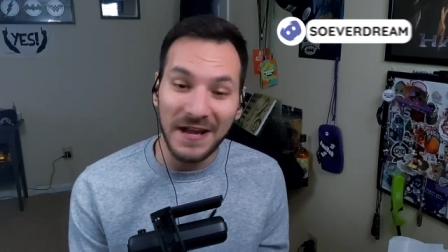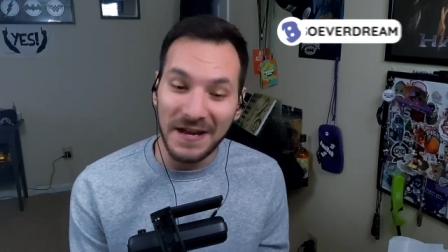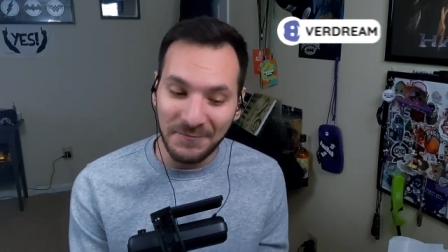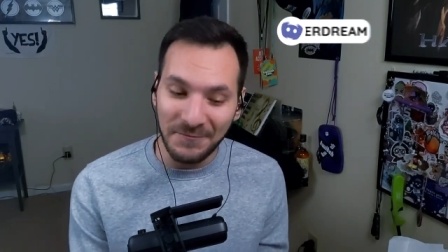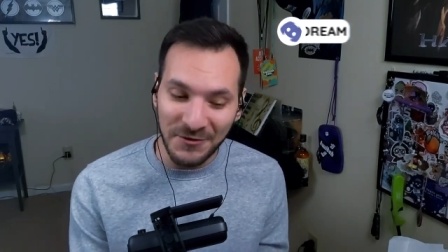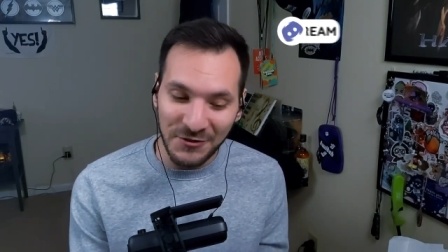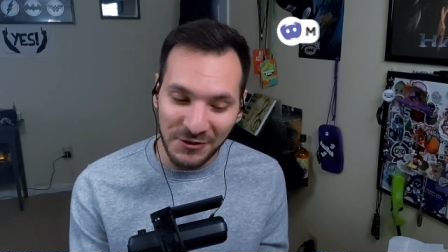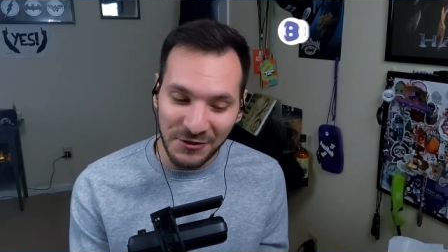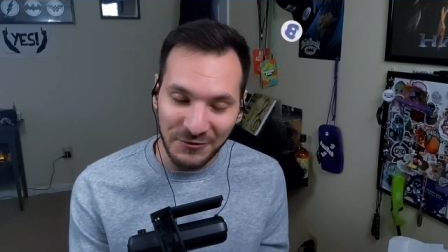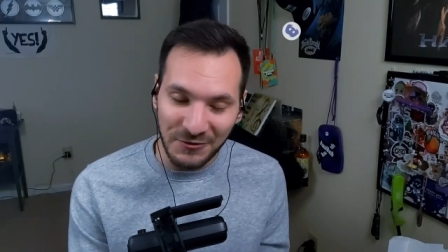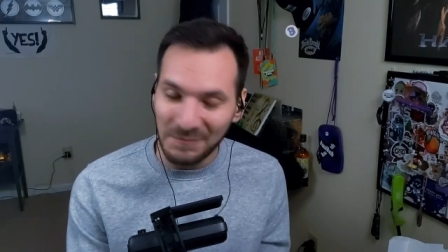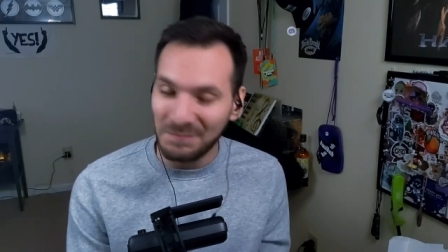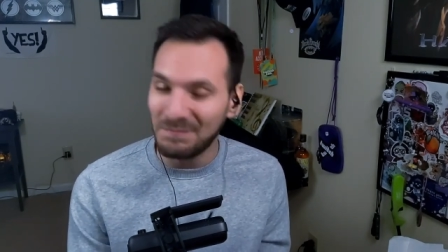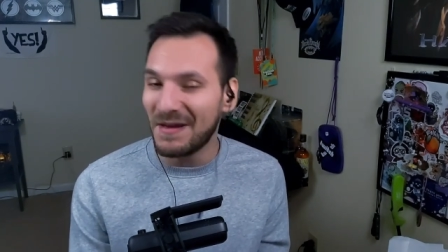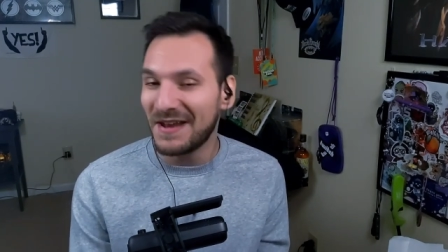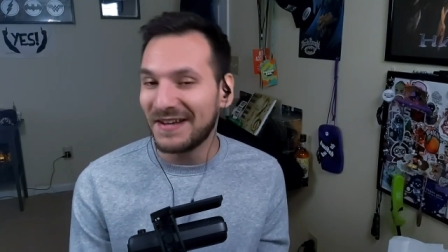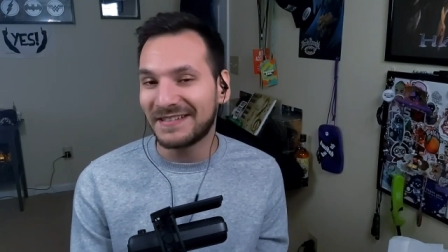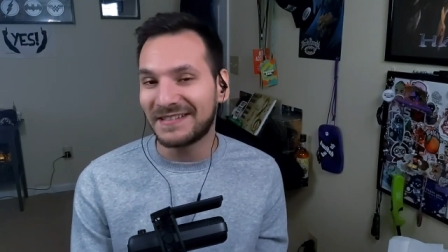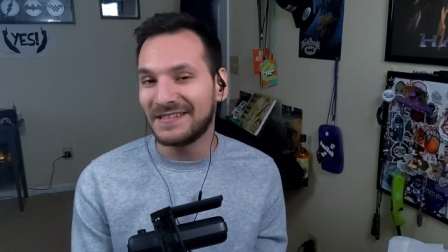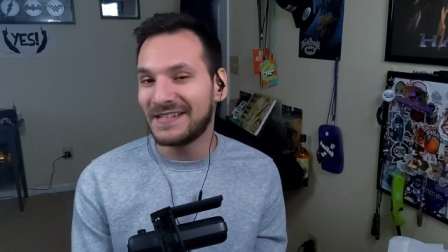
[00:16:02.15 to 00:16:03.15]
I appreciate it
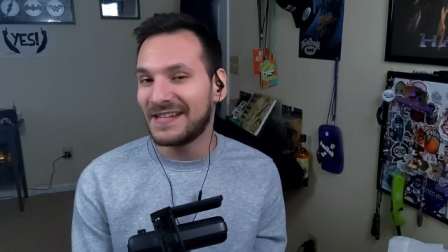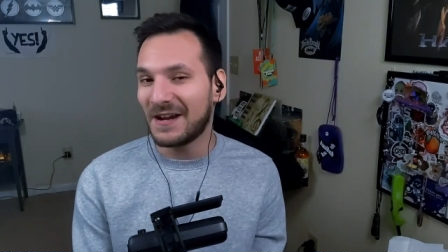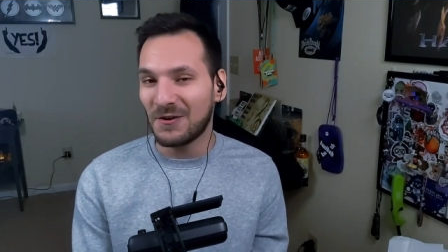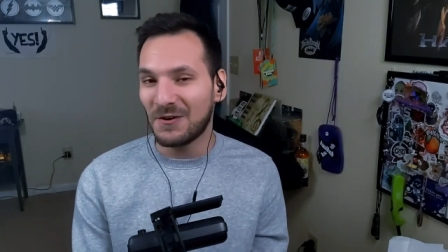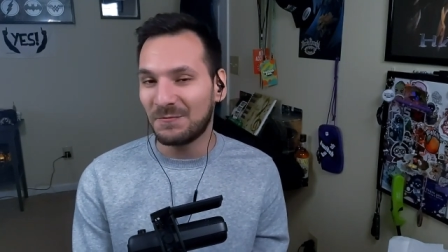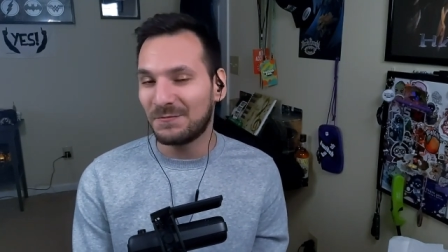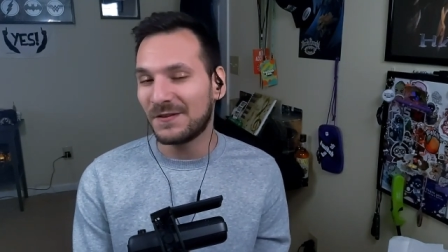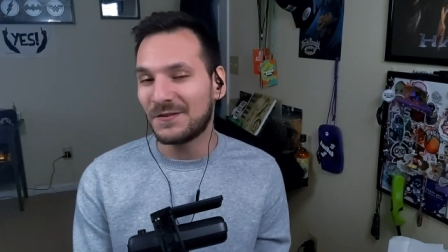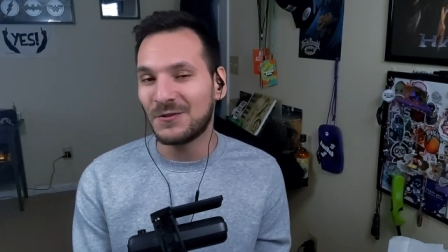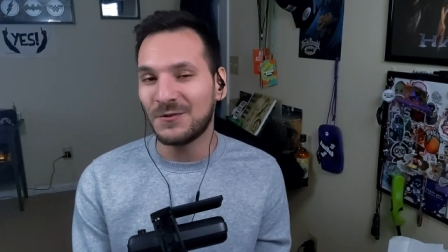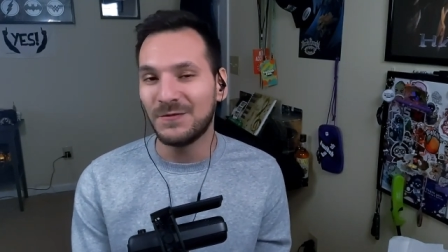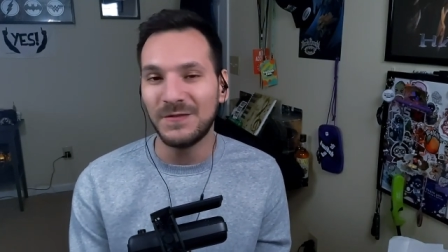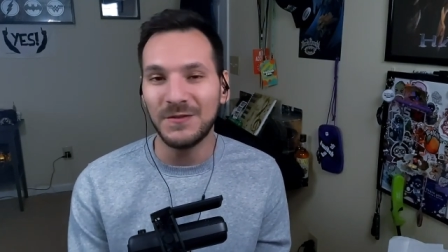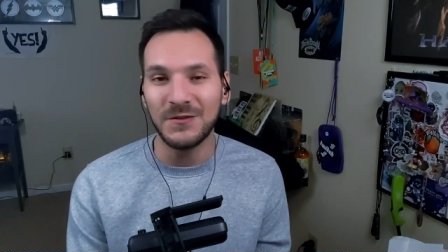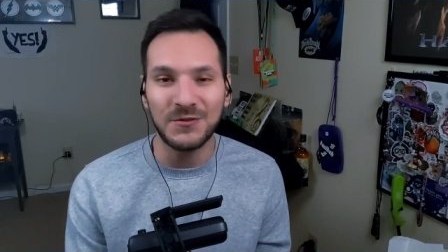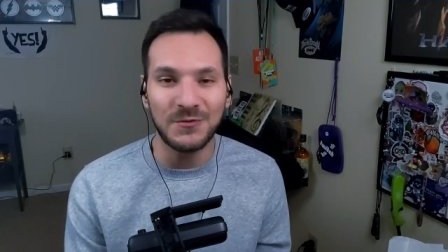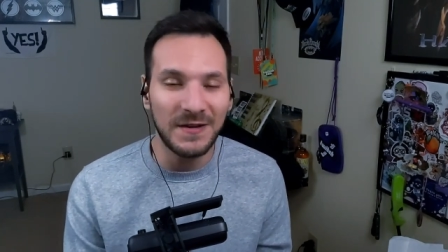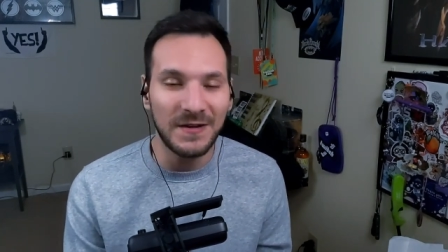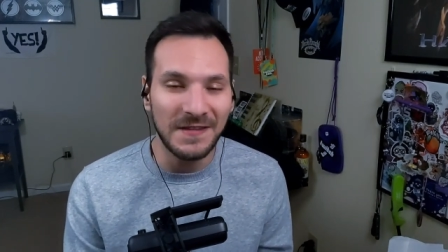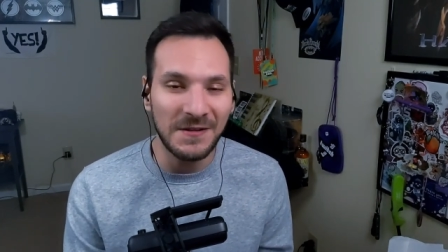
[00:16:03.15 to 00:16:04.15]
tremendously. I hope that you've
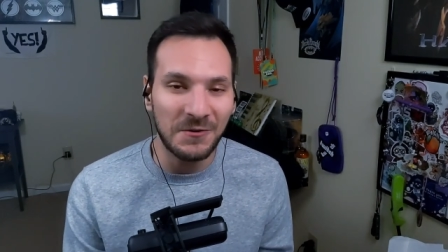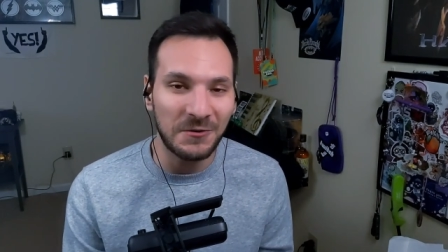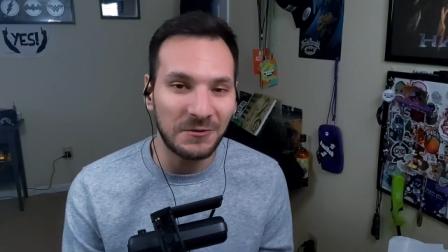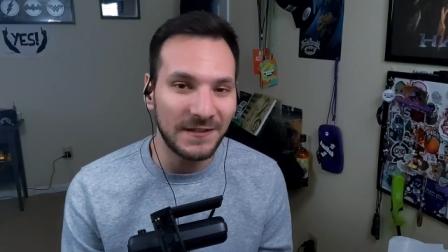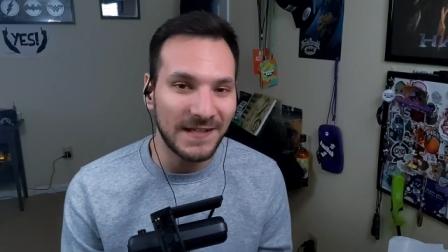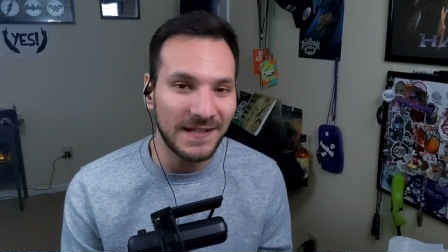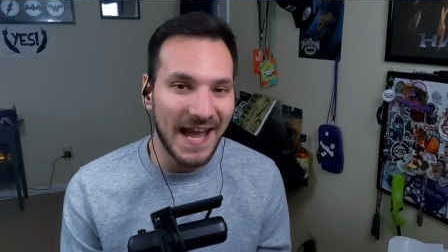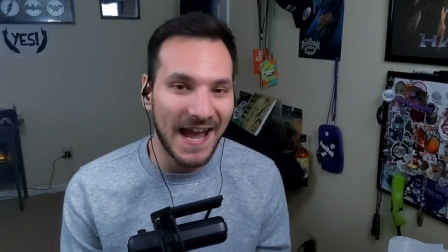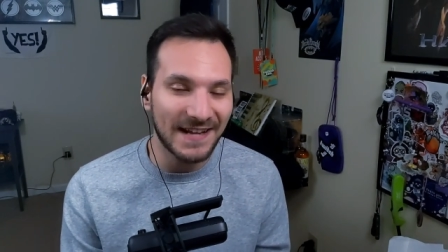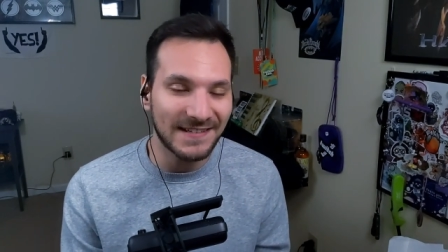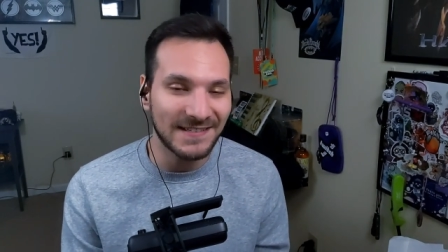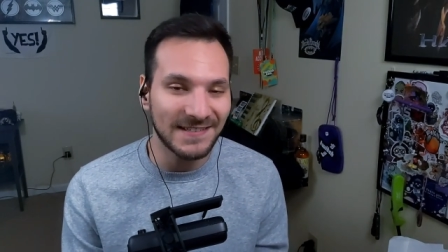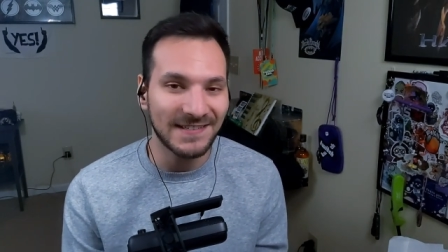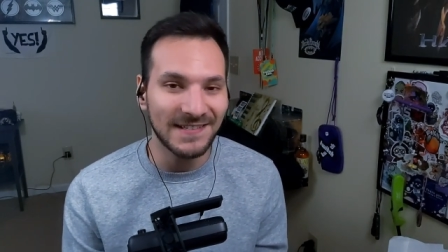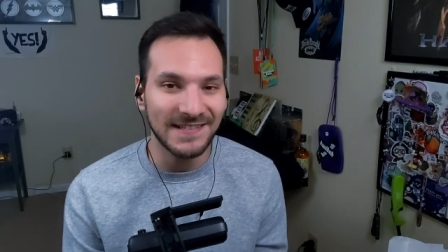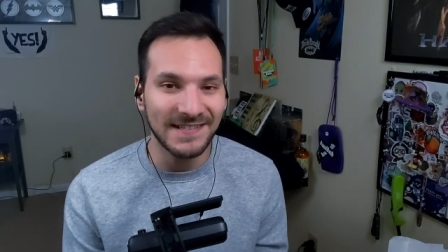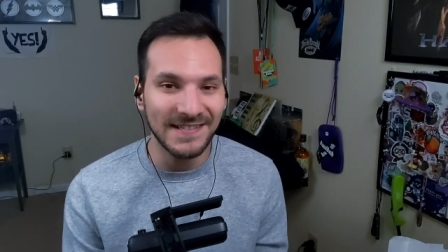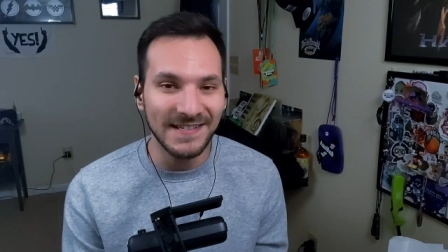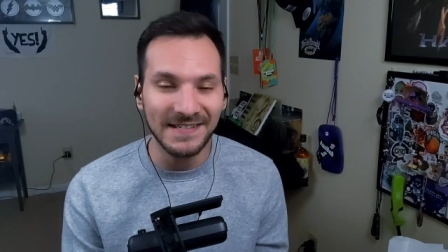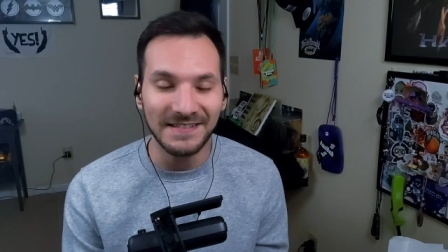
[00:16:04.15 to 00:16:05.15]
enjoyed the early access
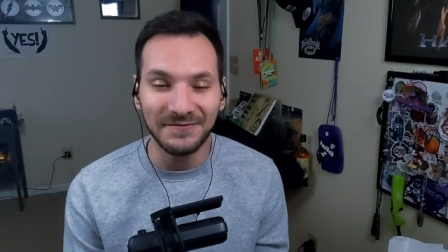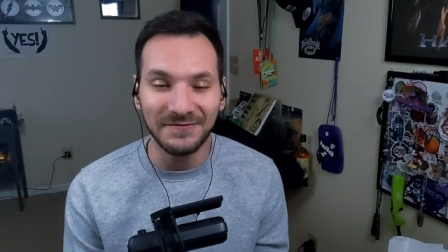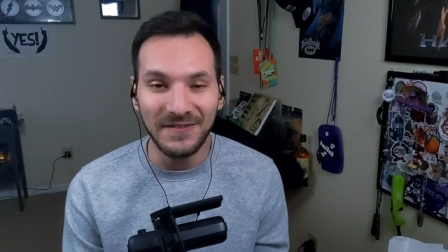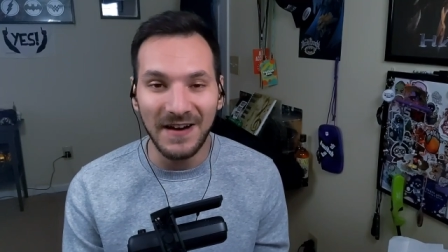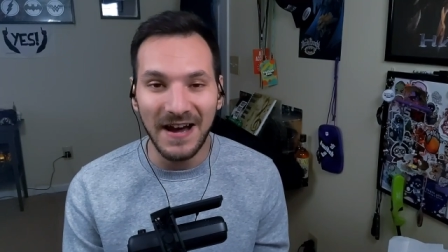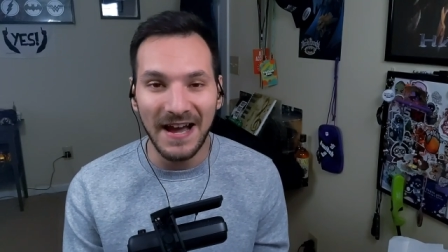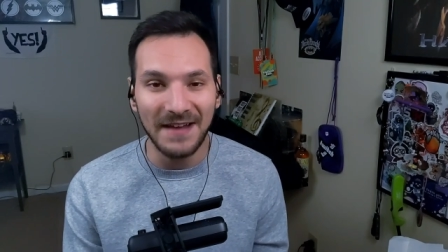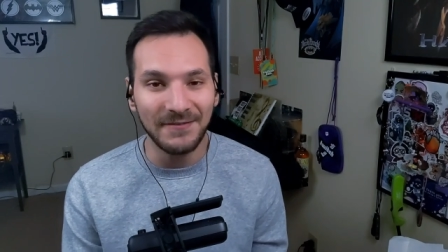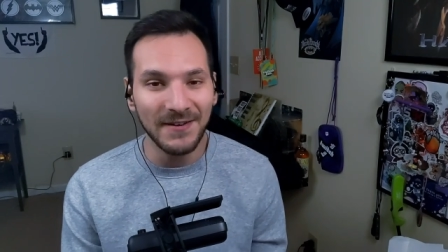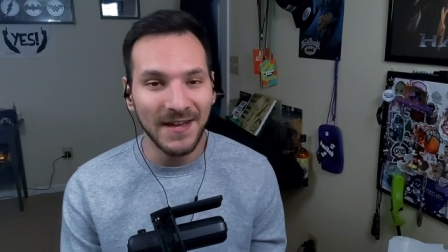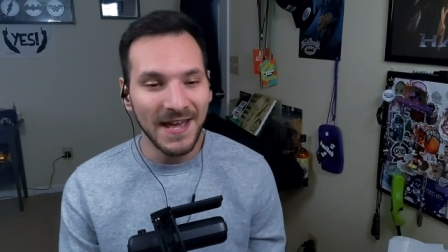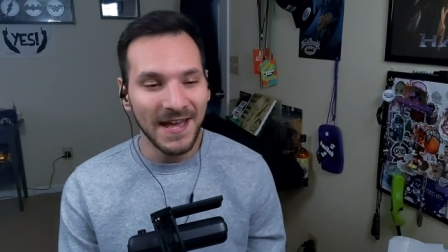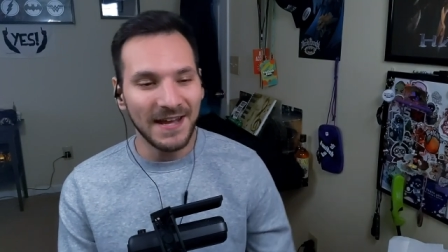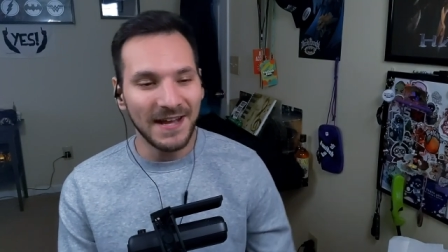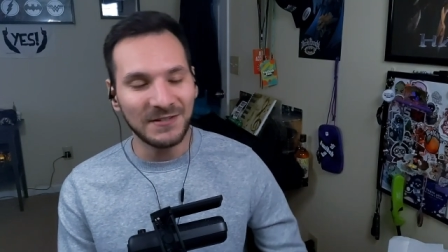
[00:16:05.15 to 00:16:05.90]
to Season 5,